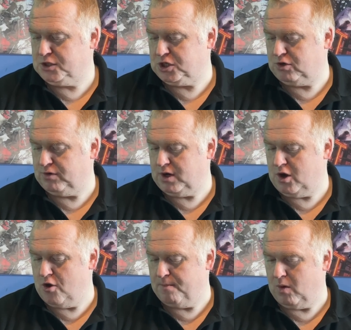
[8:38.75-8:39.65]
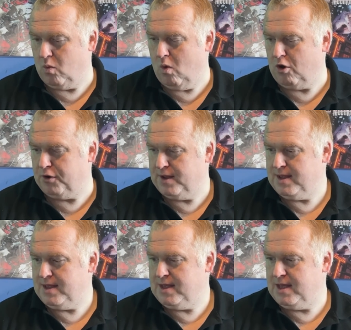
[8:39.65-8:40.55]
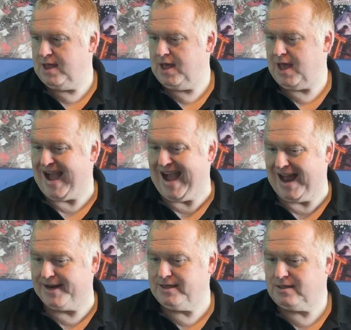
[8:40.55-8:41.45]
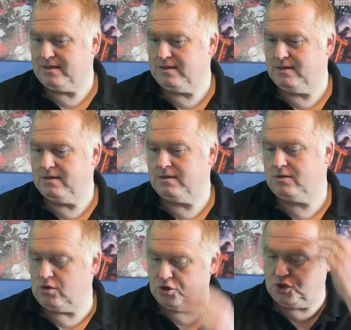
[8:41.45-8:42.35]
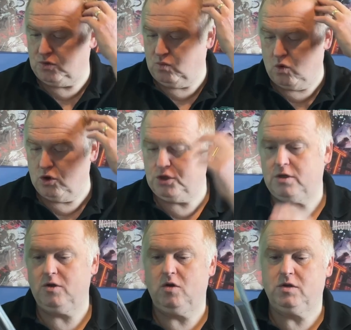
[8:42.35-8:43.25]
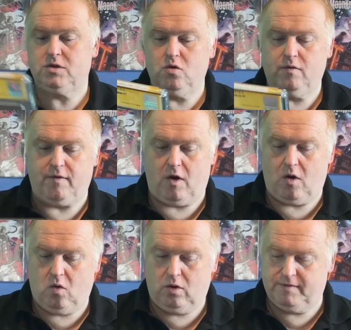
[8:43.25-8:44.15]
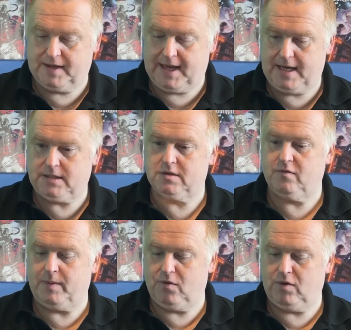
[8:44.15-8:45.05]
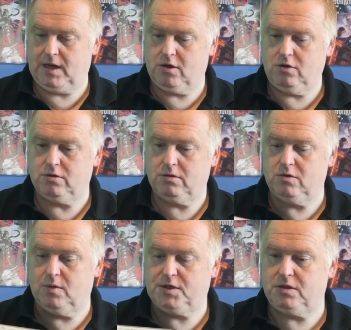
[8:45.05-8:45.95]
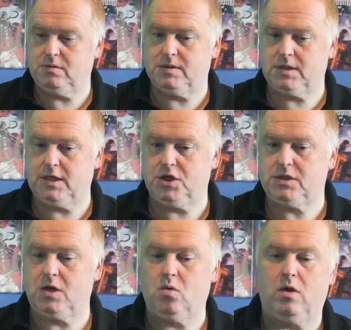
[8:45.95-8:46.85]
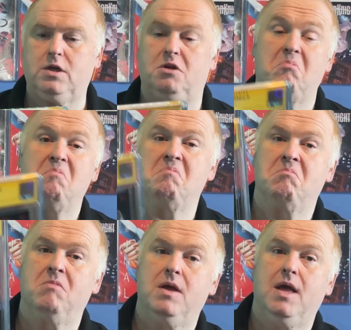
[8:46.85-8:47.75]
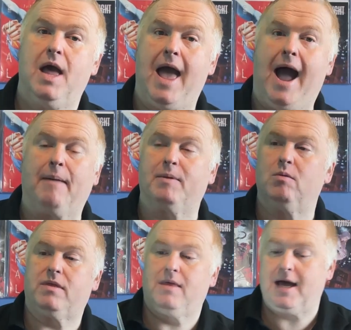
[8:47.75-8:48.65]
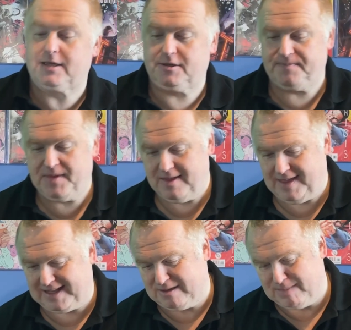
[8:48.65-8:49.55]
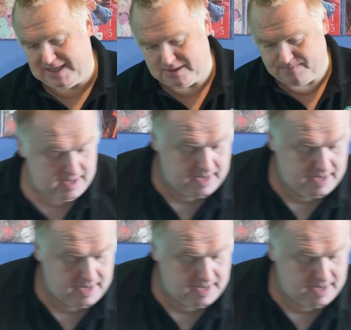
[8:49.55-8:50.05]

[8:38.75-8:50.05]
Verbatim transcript: the children, number one. And touching wood, so far all of the cases have been really good. No issues with CGC quality. Happy with that. That's amazing.